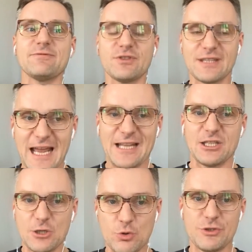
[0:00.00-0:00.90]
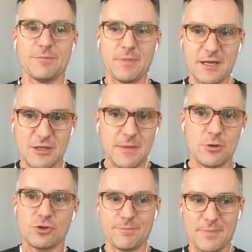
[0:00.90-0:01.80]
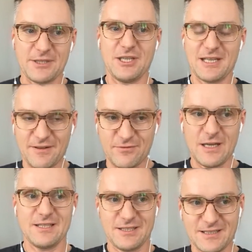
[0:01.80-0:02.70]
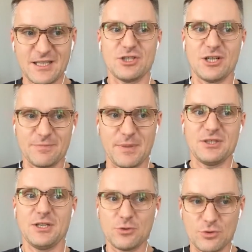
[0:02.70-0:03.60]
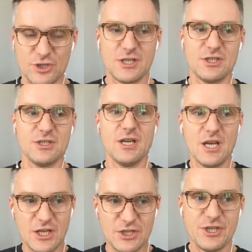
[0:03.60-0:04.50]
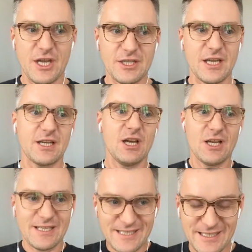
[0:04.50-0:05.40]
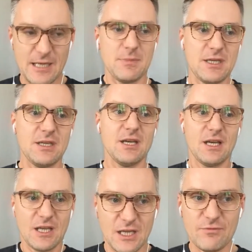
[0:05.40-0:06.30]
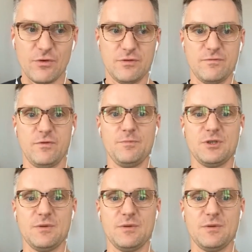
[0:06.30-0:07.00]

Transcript: These people realize that to lose power is to lose your life, your money, your family, just like in Iraq or Libya.